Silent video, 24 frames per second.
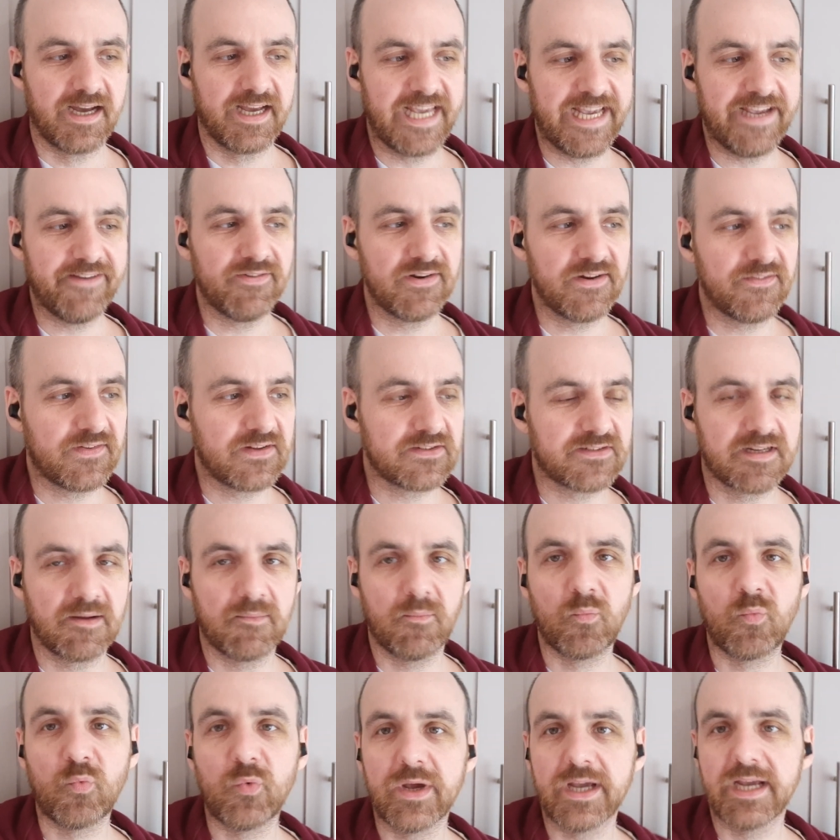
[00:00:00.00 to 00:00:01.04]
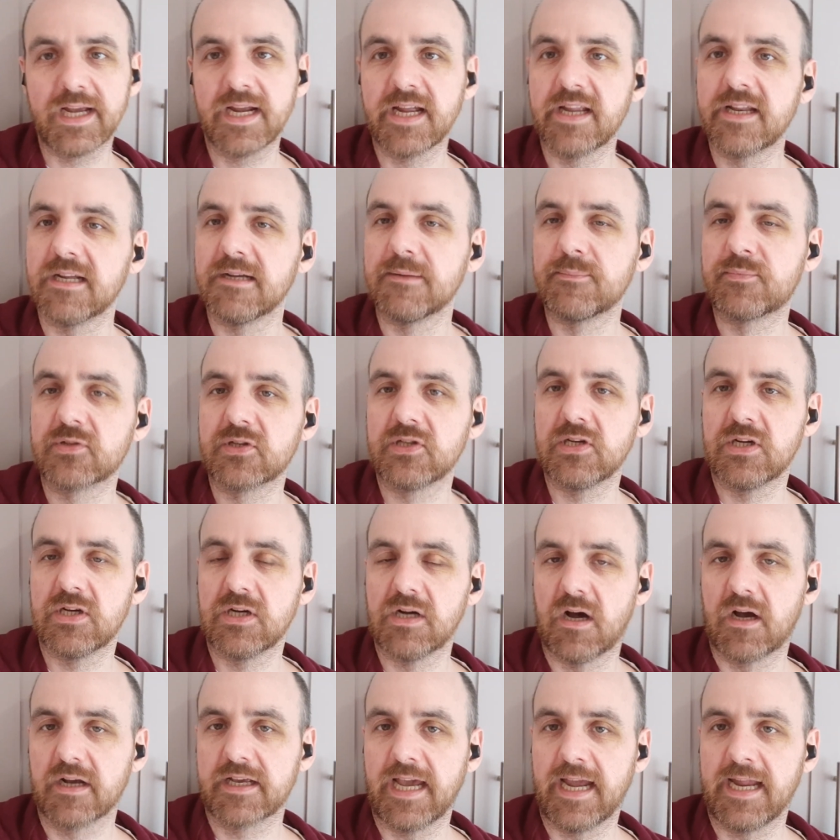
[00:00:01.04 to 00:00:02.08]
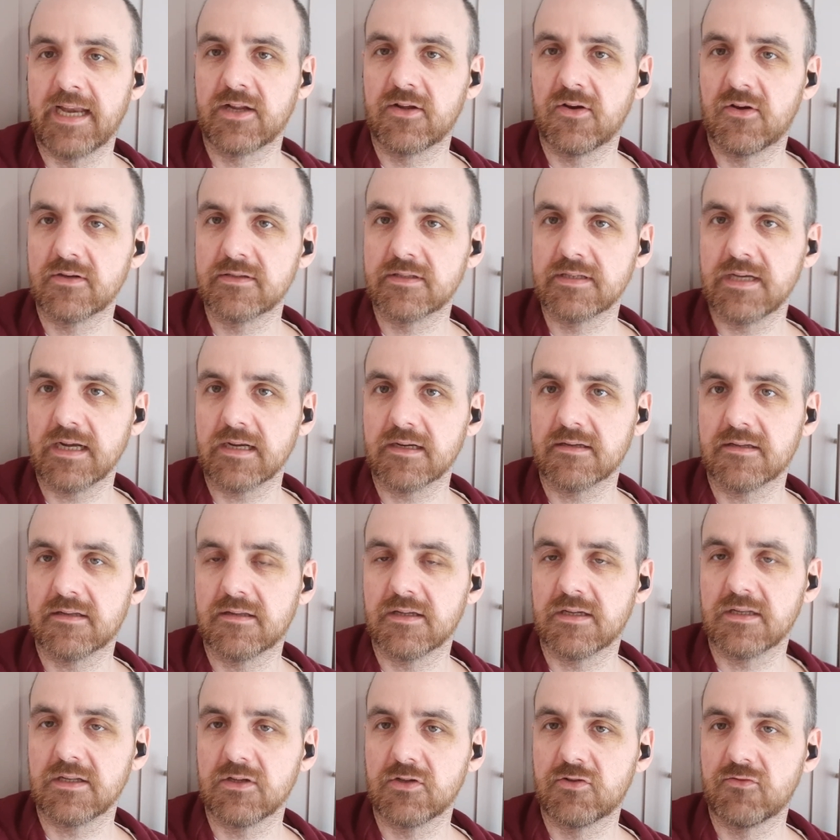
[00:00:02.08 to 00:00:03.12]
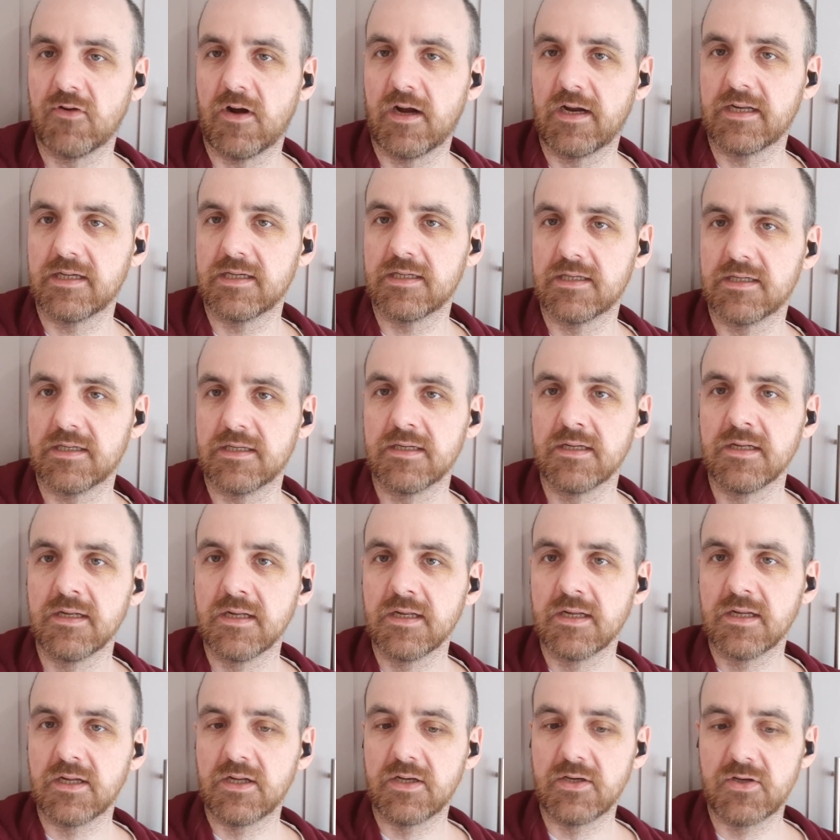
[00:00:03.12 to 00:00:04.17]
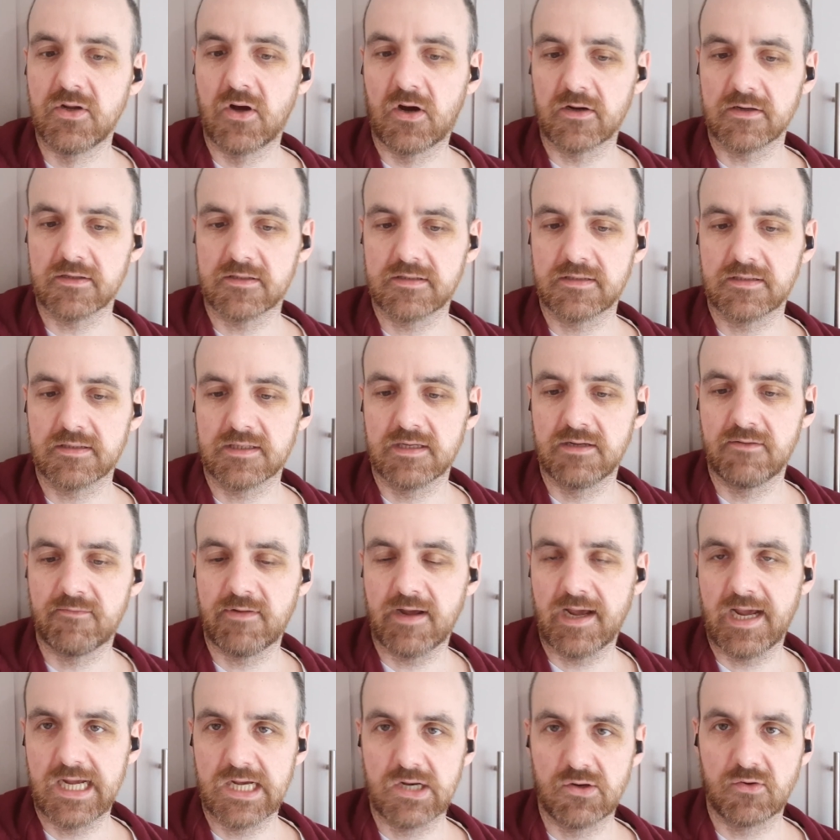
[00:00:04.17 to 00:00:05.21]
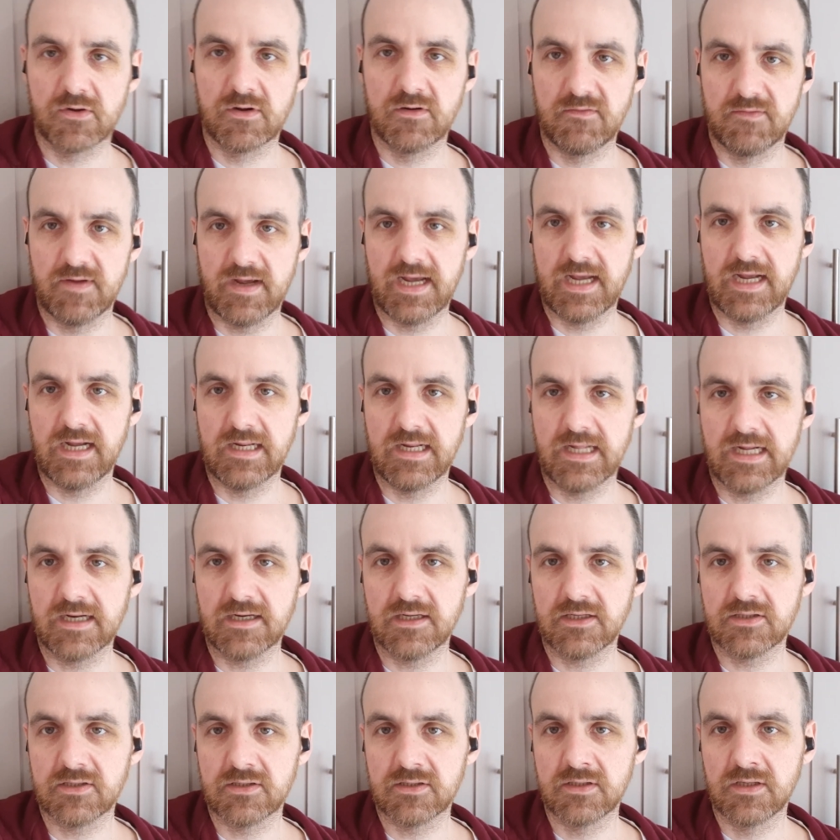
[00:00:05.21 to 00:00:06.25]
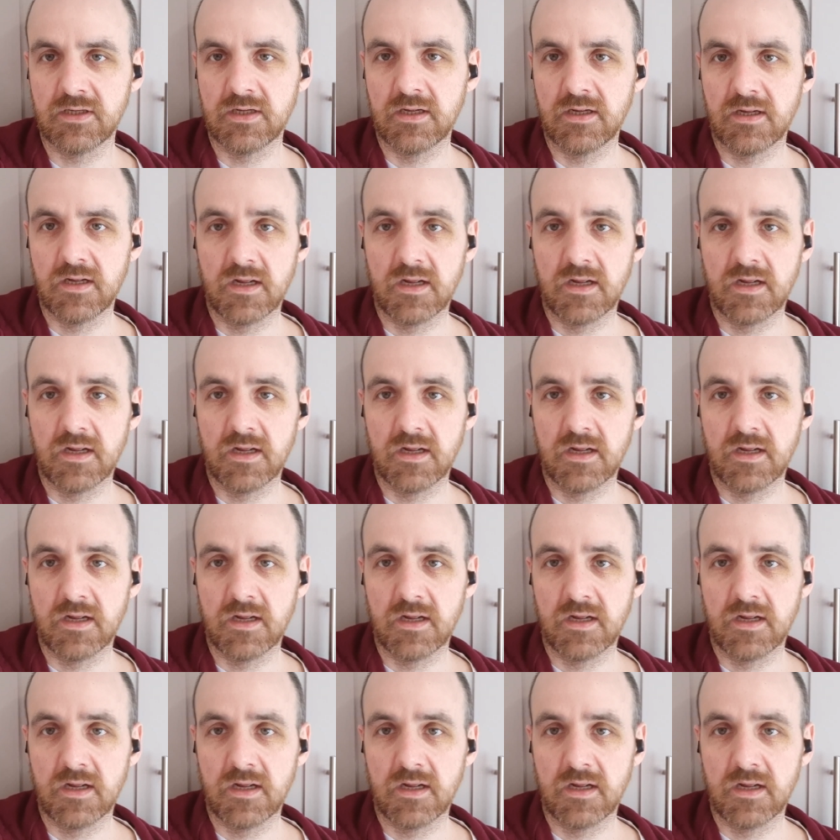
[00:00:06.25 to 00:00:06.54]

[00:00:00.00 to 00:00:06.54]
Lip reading: Even if there's some weird, obscure, arcane context that you're trying to not convey or convey in English,